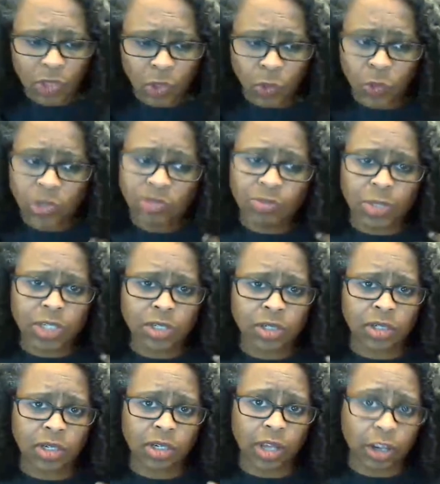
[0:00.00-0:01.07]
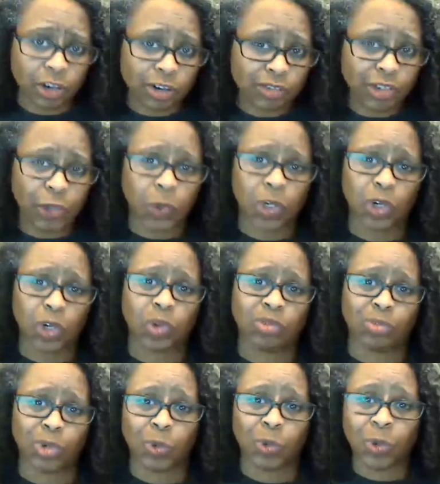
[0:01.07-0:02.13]
we've been interviewing, we've
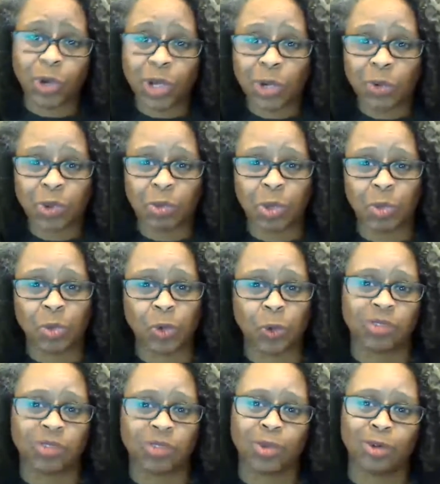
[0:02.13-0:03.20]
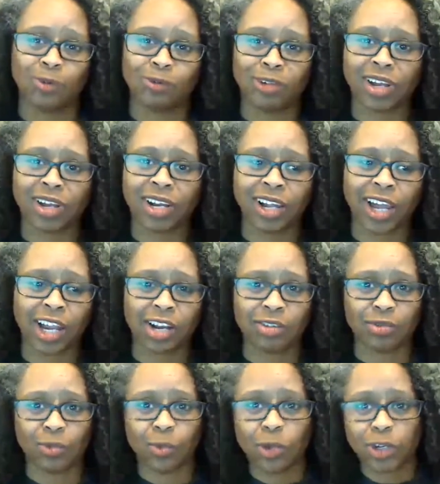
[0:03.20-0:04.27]
been working with people, we've been running kind
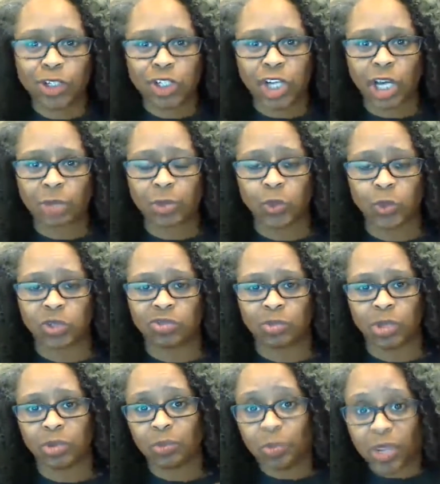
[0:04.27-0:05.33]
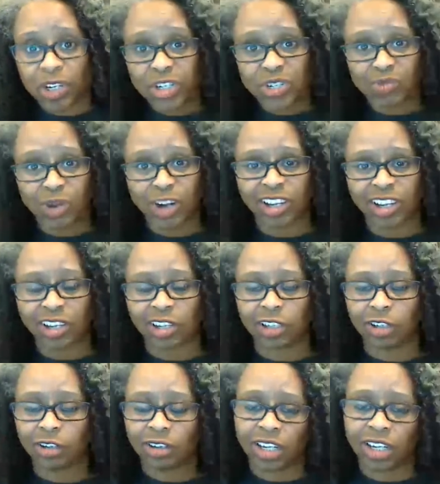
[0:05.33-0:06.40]
of workshops, we've been benchmarking
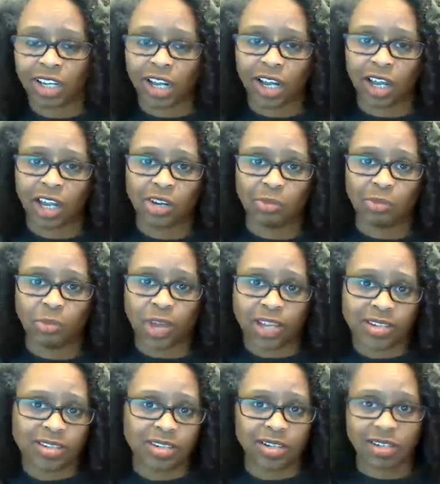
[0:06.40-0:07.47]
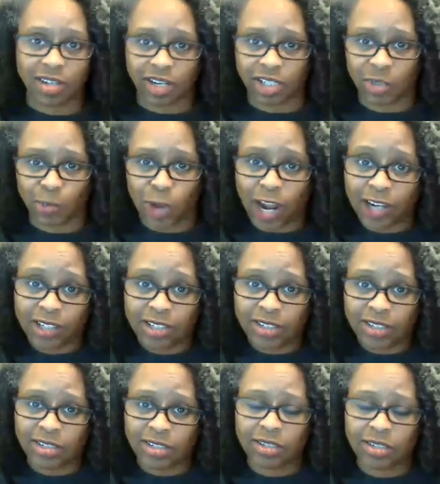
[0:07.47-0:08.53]
and looking at kind of best and next
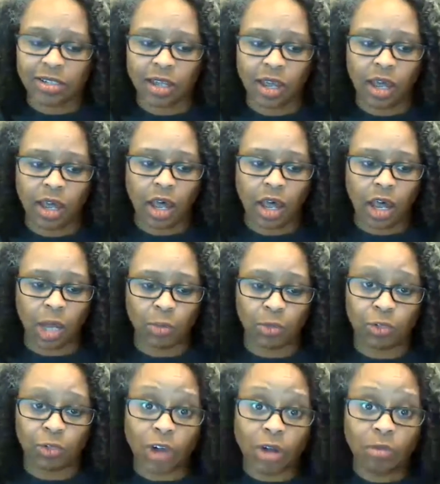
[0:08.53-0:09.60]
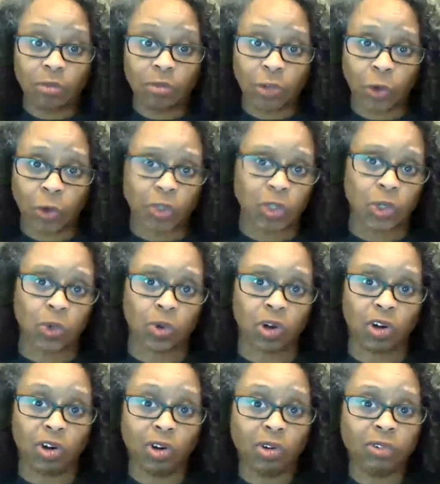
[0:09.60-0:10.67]
practices um, from folks who
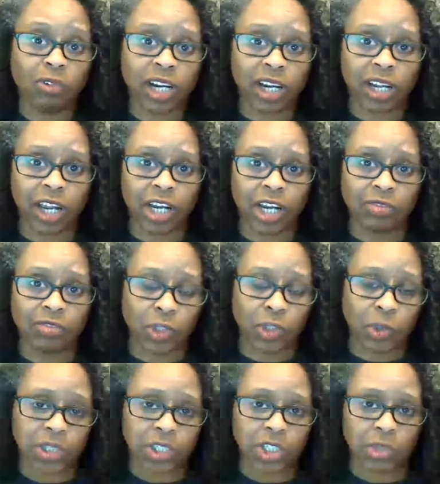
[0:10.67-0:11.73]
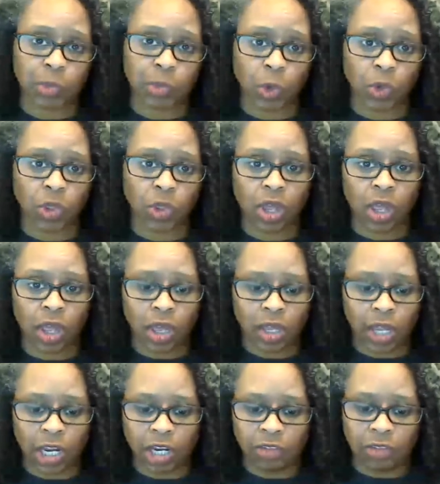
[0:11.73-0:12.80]
are already kind of doing this both
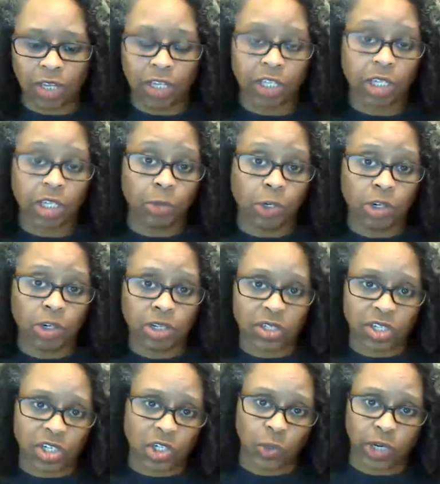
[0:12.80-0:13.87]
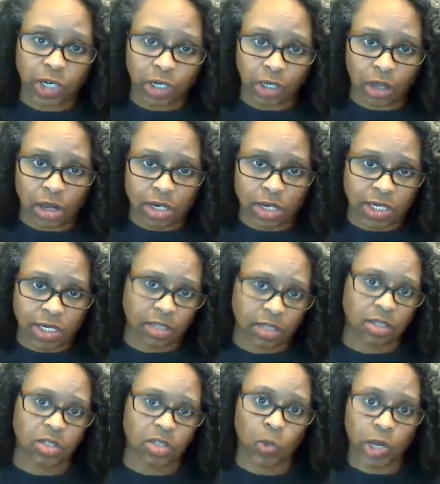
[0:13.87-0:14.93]
kind of in community situated contexts
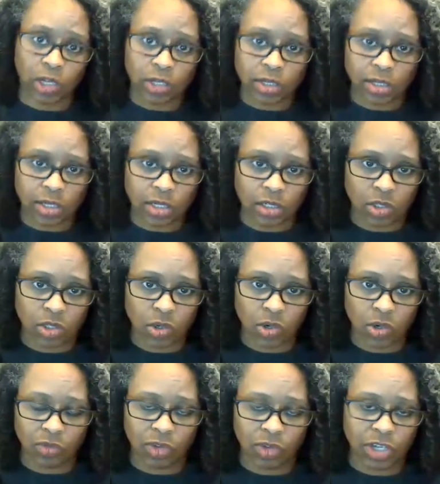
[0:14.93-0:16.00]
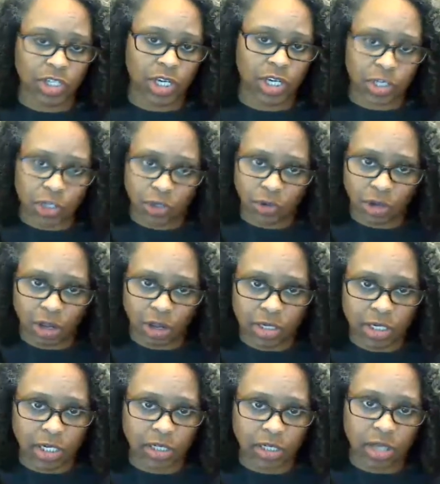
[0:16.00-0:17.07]
as well as in sort of educational
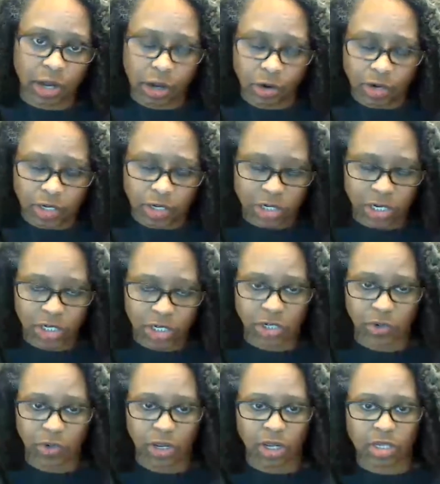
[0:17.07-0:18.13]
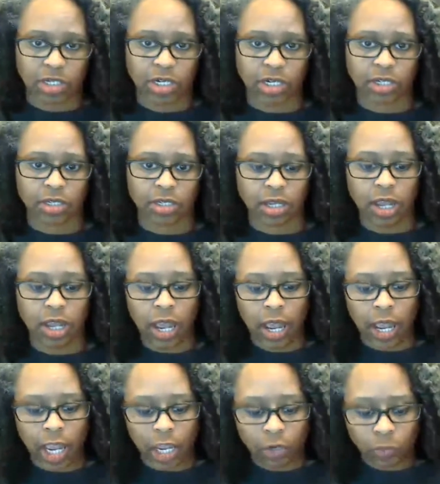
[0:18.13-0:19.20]
context, higher educational context,
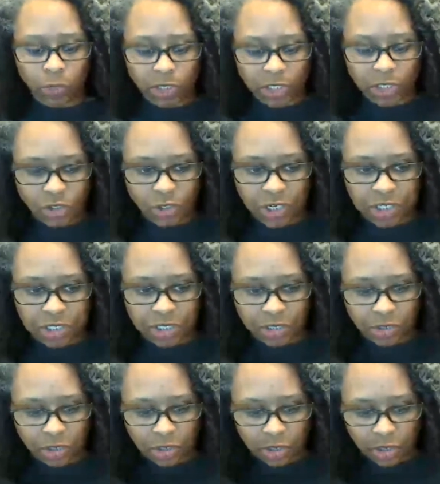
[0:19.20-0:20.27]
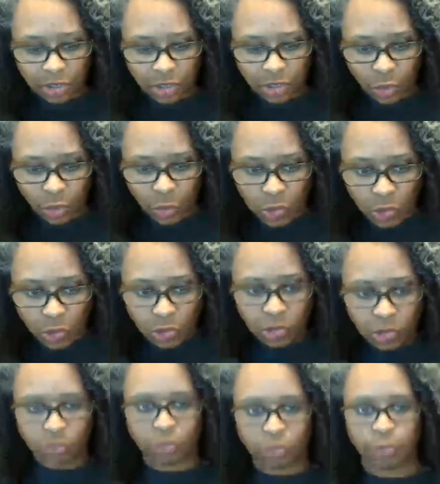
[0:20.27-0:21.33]
and really trying to, you know,
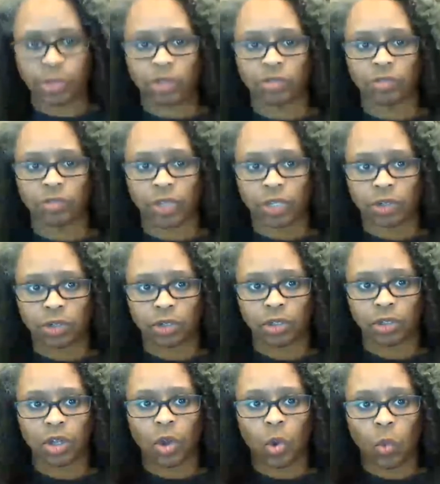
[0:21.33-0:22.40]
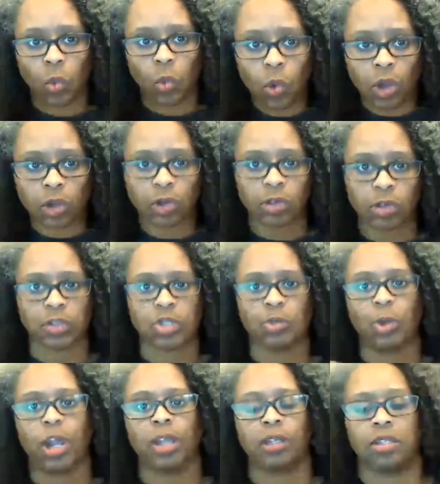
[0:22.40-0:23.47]
learn from the field what are those
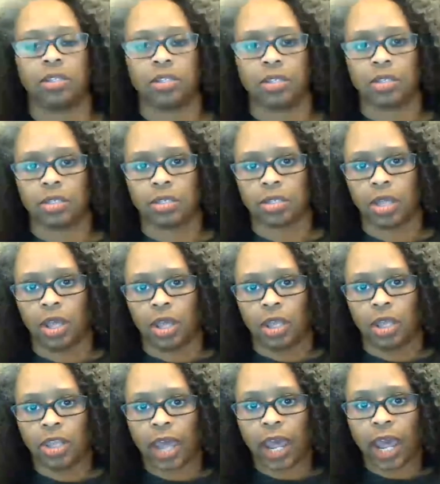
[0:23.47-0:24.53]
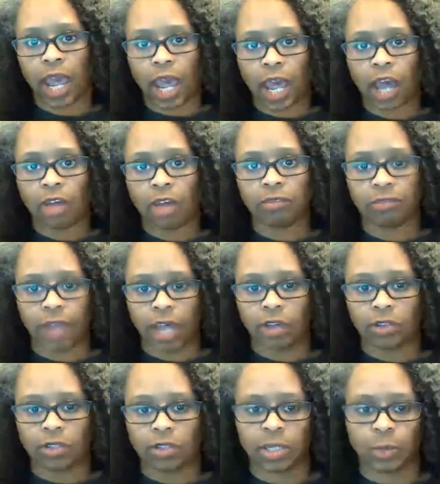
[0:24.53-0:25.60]
practices that have
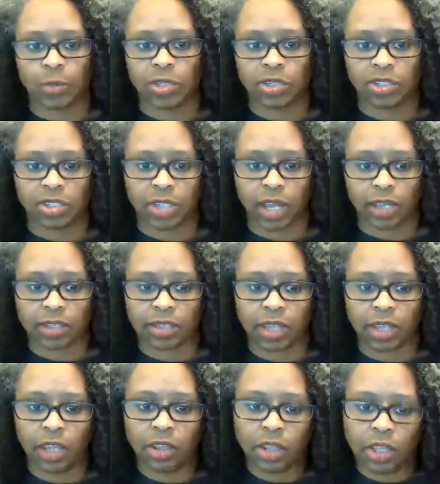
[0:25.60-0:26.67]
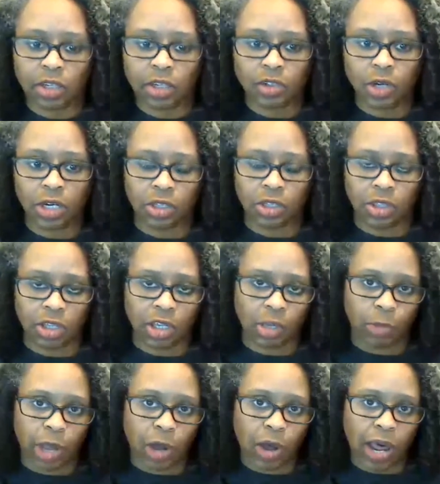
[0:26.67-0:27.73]
found some success and then trying to think
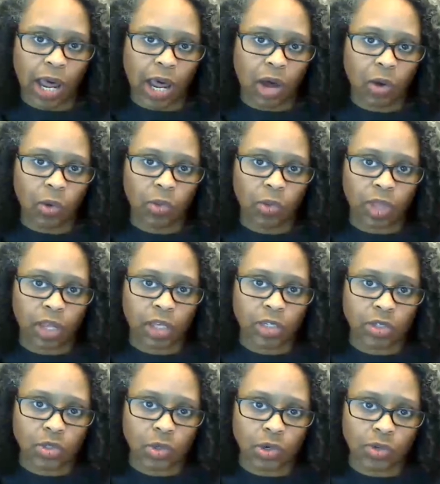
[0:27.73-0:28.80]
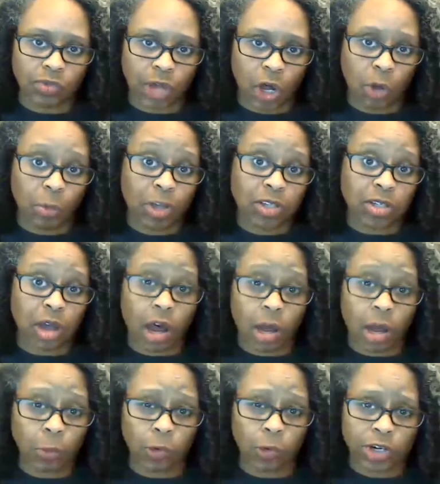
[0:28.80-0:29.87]
about how they can sort of help us
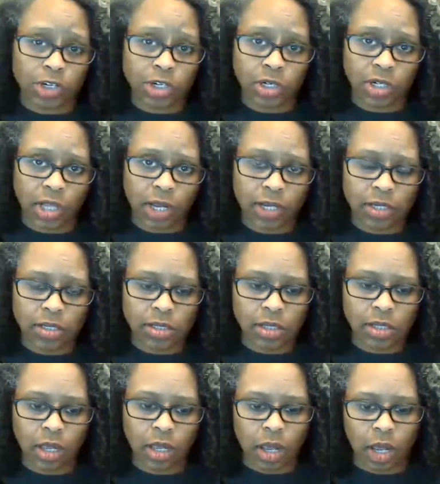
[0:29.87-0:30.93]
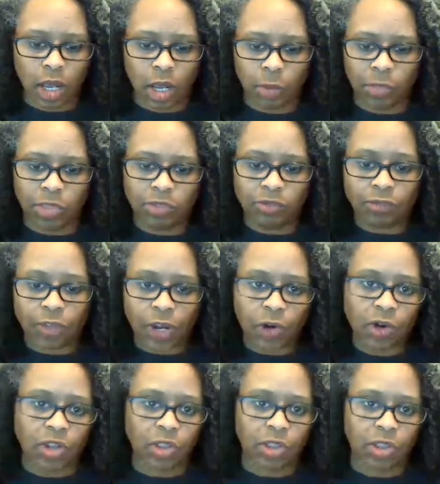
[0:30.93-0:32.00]
operationalize um, the
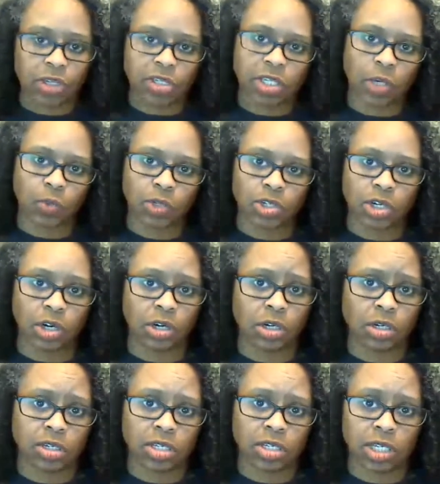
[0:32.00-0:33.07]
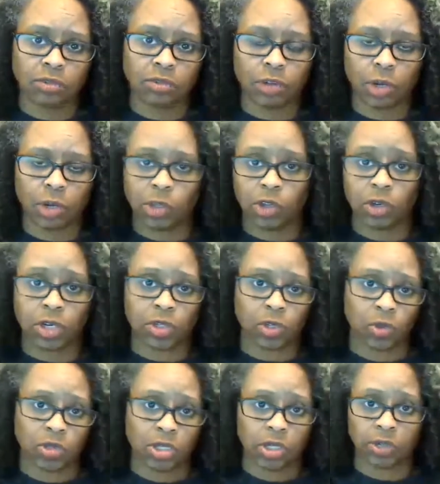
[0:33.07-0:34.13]
very things that we're starting to see from the
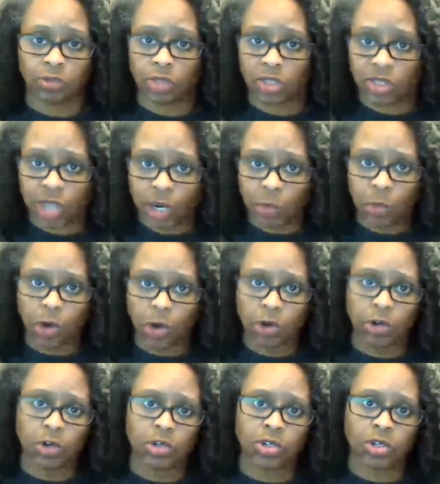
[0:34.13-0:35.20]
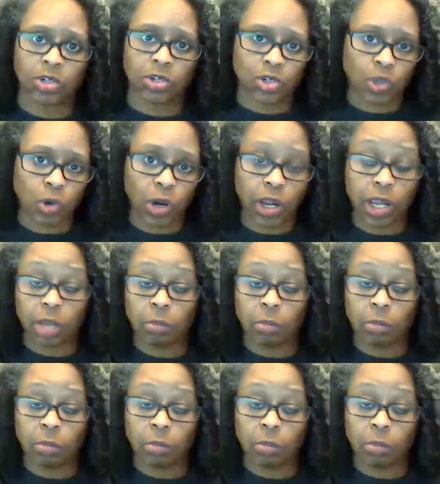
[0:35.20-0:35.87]
unesco city of design partners in detroit mm-hmm.